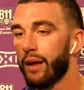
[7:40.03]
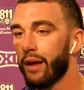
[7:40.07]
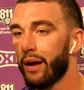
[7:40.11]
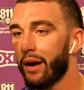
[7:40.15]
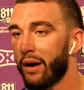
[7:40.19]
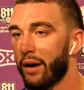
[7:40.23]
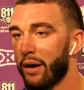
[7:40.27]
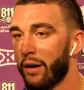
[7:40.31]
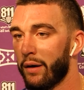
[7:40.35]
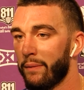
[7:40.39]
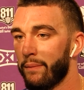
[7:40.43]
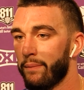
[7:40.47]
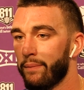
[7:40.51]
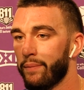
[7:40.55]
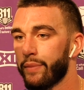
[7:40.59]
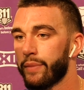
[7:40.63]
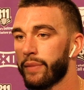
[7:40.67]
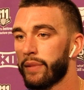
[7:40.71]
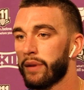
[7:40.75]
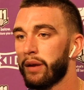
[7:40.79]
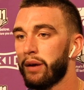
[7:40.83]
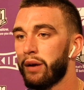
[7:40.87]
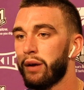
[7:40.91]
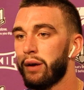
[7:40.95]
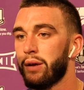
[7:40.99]
Um,
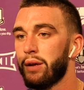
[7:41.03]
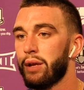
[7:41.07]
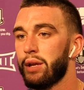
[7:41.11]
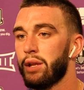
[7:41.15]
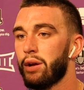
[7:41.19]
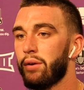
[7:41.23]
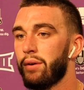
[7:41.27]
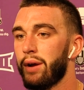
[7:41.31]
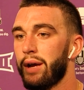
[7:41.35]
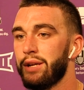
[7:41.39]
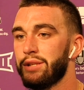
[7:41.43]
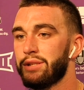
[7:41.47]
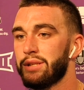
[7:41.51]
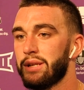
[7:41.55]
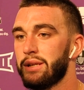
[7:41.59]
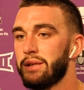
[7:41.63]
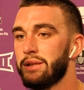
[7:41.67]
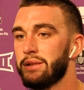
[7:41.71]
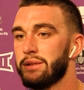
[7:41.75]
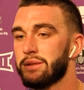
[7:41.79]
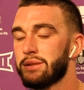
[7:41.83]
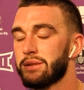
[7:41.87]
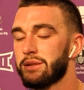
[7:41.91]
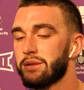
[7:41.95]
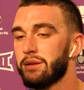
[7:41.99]
you know,
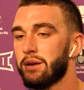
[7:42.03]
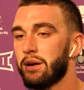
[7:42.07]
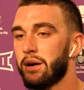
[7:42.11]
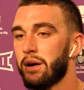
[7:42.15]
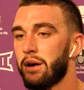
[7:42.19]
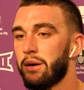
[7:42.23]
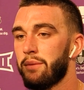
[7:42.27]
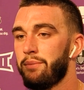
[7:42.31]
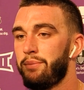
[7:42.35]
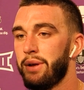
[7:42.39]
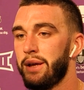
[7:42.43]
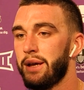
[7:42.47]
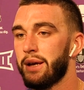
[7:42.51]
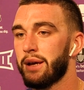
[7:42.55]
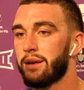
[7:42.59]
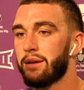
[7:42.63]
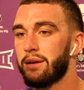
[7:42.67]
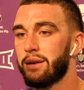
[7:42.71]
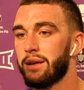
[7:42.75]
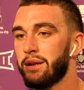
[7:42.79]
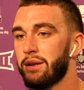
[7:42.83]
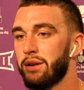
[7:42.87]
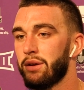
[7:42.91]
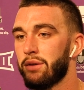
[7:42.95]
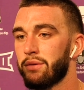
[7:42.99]
AJ's uh, pick,
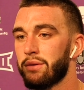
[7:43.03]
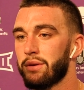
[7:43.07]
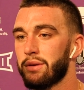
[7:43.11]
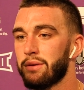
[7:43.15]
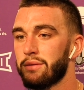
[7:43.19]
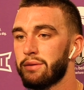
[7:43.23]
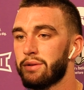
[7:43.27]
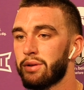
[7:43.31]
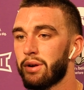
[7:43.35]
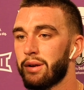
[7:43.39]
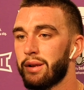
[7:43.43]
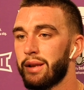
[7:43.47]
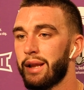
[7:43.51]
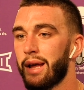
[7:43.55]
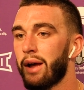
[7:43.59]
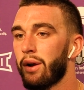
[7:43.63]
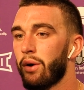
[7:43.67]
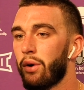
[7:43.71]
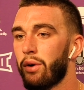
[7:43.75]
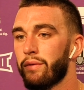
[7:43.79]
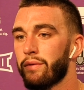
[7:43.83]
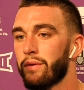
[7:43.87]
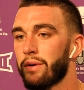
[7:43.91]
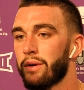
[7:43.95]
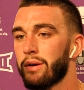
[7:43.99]
you know, turning that
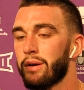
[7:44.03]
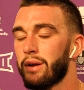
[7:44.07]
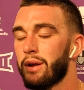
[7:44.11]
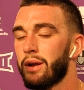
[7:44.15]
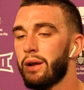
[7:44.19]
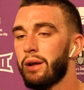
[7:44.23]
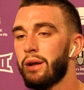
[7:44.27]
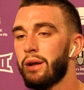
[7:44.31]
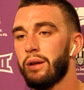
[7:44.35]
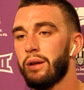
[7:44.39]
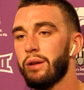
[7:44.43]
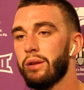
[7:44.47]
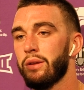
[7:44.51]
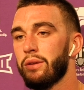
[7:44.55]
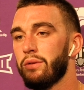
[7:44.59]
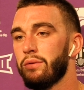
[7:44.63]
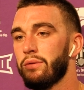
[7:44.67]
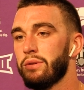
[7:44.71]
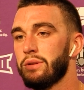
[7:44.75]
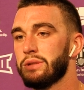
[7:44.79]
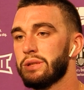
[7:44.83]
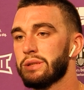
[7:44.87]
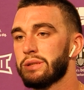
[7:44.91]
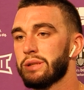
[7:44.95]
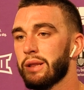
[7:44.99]
over. There
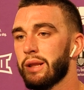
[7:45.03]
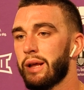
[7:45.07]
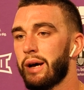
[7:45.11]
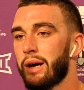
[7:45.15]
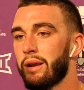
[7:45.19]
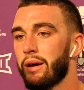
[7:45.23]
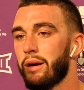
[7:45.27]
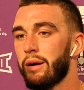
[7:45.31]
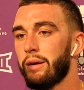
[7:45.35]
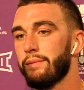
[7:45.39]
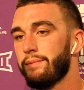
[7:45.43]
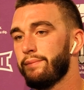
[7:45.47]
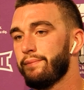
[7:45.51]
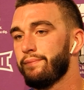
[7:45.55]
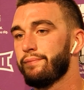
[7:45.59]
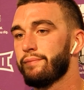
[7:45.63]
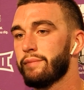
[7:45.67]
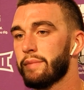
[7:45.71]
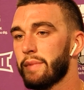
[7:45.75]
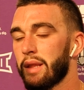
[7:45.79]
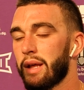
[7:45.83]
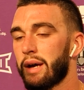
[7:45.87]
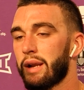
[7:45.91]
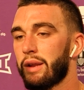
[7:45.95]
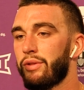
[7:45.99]
was just a lot of
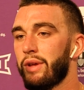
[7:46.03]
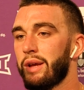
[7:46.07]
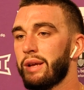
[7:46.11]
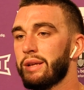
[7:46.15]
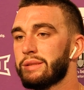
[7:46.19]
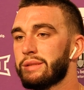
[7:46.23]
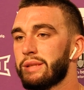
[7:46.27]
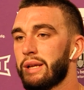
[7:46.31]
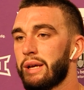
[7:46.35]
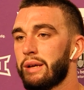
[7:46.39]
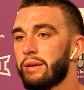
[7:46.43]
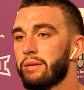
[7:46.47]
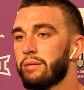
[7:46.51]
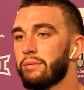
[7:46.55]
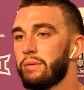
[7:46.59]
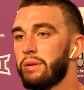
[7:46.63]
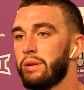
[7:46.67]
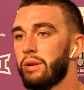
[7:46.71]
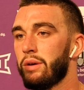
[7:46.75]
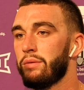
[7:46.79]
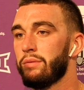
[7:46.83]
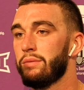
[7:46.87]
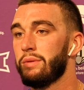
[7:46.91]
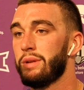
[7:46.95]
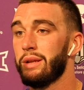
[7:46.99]
a lot of things that you
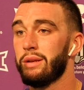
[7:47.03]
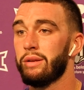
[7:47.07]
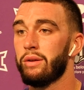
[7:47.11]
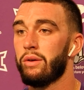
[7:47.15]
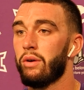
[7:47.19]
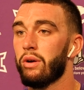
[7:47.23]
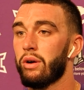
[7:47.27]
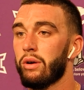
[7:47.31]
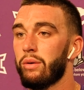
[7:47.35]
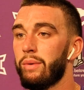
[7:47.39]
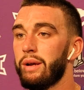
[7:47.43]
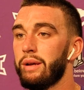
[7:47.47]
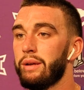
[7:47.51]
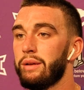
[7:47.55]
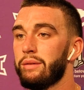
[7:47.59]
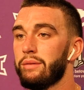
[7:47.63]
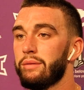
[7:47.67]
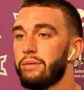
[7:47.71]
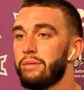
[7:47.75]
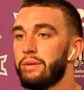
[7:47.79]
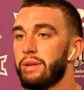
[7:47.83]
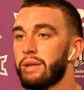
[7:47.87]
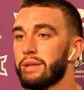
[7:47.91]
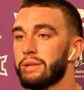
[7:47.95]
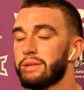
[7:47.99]
know didn't go our way
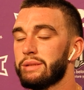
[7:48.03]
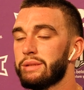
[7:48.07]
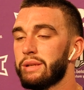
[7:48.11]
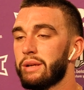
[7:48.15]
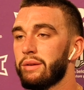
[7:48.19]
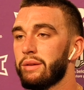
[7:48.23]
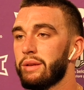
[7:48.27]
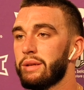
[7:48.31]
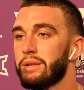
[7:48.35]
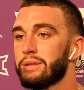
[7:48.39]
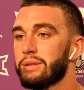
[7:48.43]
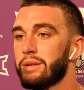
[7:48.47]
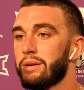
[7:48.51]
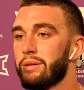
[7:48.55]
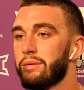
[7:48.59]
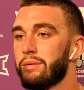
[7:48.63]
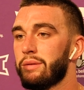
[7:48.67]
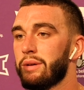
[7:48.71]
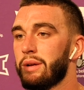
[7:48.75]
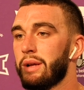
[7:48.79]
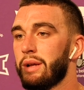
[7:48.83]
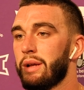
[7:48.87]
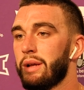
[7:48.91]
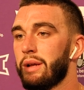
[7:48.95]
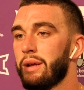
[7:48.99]
necessarily. So
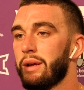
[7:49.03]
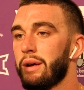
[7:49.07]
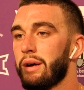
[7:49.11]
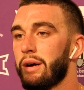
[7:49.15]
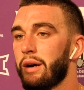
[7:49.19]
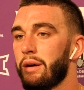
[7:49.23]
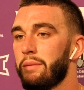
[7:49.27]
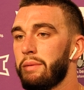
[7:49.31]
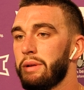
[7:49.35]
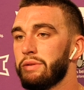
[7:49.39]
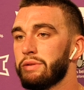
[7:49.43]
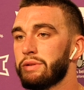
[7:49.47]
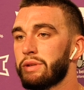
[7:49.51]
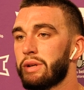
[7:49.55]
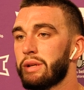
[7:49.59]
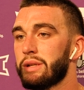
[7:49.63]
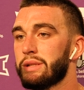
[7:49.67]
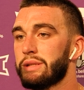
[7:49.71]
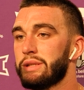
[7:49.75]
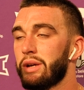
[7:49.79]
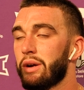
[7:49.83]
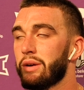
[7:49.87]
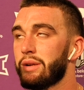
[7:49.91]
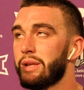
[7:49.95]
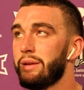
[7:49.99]
um, it was good to
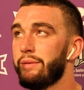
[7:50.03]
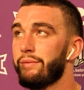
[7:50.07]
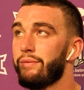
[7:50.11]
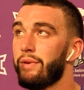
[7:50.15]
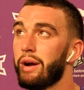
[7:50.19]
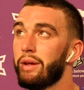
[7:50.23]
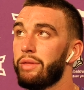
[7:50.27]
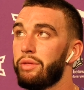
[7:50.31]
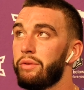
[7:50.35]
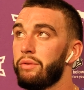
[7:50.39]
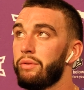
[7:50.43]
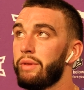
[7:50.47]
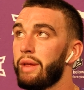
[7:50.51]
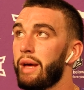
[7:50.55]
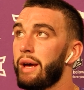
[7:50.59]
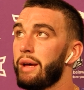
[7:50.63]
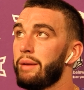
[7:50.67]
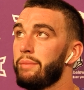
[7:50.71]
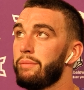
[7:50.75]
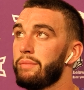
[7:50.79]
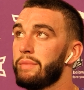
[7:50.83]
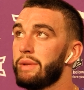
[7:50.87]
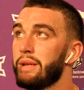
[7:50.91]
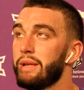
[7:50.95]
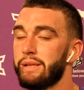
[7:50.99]
see our team fight through that that
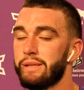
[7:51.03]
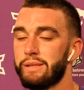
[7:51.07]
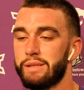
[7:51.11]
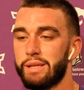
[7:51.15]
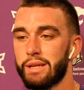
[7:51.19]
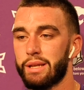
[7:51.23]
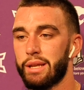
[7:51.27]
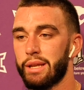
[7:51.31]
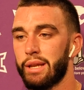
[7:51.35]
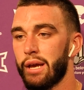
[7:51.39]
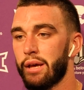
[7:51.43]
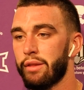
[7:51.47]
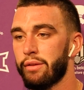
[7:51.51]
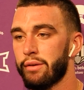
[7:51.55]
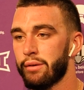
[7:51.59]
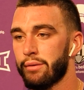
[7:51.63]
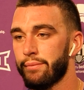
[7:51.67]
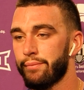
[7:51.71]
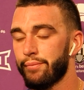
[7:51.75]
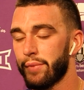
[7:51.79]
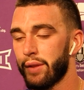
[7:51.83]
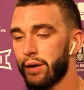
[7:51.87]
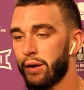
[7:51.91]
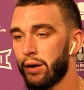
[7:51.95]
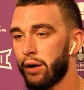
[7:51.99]
and, and stick together.
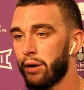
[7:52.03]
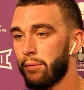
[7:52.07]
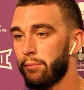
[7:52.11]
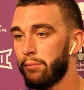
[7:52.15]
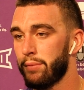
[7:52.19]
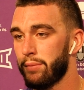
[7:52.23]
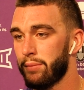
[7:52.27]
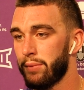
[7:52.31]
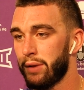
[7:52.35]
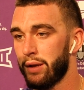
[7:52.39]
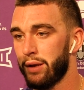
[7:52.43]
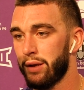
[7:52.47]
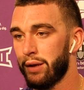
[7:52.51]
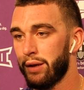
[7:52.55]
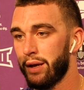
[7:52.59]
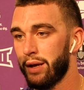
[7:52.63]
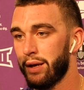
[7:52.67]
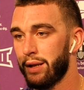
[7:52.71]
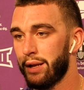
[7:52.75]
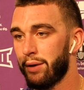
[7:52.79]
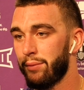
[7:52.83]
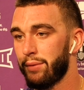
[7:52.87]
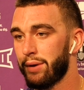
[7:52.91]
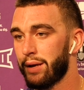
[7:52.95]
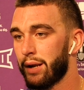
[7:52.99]
Um, and
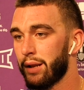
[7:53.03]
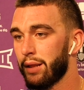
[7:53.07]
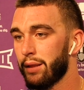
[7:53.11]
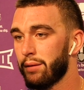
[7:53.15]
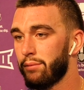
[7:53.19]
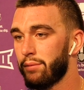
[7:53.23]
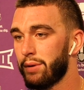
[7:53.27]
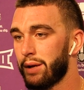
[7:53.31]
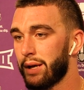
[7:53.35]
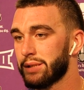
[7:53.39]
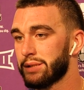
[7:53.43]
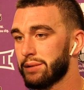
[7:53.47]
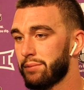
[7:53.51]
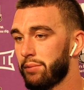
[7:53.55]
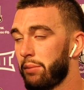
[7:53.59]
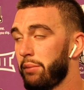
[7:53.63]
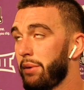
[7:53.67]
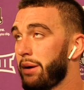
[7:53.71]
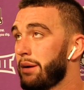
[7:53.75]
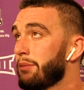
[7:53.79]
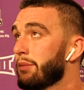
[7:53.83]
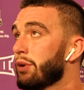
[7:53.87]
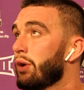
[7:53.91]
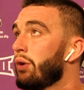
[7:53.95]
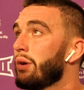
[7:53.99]
now we got we got some
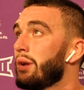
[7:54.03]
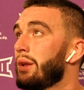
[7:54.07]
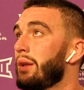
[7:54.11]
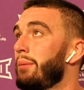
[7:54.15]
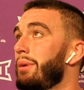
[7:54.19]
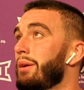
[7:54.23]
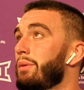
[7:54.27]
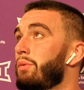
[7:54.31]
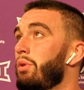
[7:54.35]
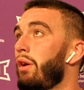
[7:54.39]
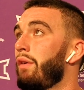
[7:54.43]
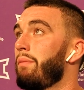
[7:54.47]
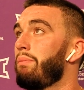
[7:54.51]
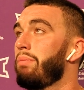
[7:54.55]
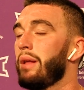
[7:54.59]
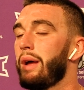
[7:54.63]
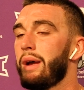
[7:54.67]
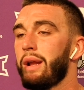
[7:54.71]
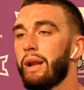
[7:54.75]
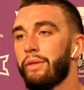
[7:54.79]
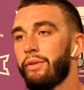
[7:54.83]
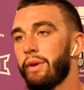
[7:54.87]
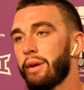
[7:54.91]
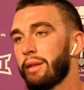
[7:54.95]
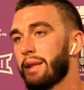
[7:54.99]
momentum going into Big 12 play,
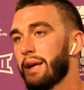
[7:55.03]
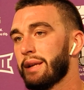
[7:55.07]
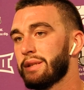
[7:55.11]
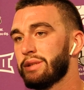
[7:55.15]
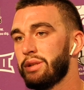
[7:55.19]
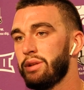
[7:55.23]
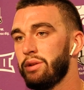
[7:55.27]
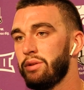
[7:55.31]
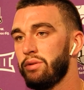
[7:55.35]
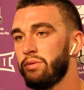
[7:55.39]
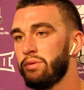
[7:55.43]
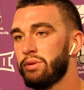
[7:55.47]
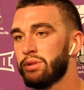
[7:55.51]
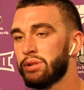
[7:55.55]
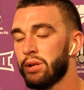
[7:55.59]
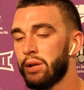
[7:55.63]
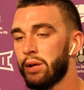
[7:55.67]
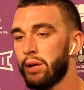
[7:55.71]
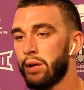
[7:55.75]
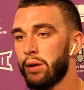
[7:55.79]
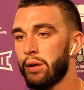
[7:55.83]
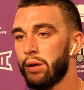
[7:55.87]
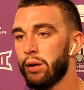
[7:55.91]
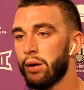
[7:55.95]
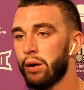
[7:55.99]
and I think that's huge.
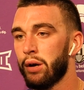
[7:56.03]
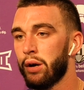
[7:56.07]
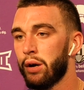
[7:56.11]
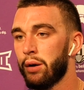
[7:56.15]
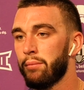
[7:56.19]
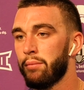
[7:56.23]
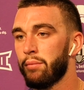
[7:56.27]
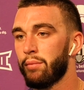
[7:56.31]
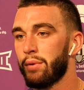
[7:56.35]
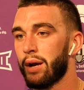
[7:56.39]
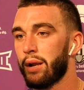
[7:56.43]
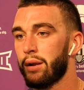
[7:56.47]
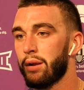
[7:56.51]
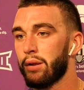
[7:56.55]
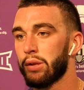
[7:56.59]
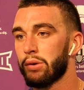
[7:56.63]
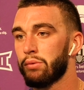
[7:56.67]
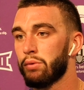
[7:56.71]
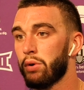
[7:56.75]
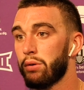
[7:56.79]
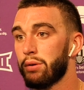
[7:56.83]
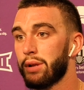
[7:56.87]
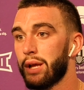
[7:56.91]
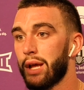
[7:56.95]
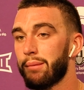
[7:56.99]
Um, we've got another
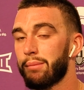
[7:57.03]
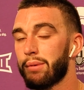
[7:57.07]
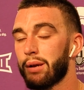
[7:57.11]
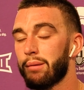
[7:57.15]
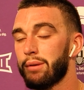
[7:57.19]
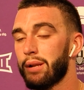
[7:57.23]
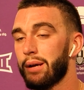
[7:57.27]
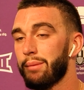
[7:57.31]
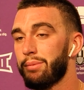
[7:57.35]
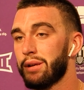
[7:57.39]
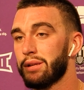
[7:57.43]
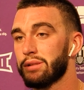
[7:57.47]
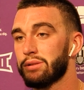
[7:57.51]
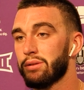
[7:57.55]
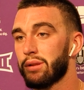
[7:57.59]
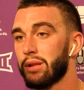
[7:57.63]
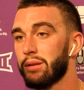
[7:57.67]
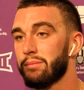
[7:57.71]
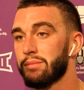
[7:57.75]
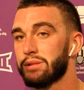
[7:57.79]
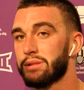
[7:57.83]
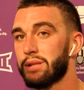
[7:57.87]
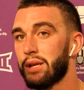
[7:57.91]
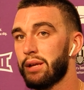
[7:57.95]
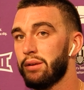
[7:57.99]
road game coming up against
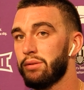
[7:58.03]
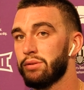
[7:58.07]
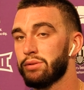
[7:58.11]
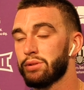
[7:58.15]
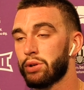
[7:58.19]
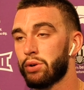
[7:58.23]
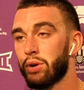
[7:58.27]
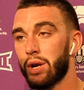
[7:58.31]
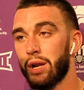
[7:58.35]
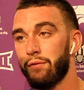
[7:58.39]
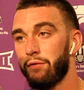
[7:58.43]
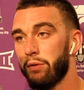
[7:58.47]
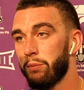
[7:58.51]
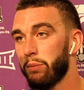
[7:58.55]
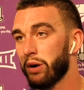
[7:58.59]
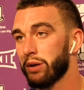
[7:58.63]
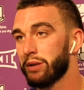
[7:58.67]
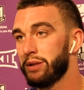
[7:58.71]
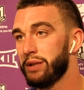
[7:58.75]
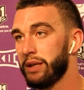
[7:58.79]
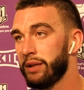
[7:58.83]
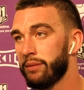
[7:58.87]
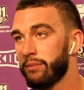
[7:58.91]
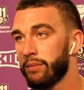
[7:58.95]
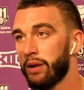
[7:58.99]
Oklahoma State, who's a great football
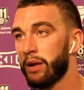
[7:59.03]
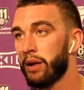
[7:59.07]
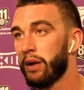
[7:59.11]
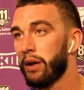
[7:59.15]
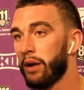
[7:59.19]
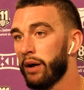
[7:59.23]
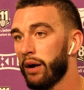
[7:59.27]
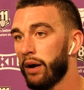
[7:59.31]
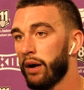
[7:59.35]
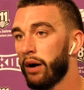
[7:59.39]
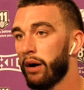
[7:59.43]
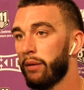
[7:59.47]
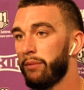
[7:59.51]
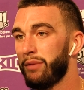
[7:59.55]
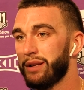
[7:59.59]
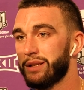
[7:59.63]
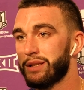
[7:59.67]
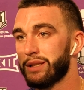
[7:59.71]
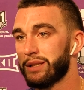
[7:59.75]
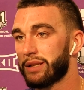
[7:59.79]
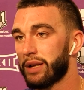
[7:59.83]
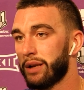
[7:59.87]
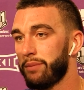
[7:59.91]
team. Um, it's just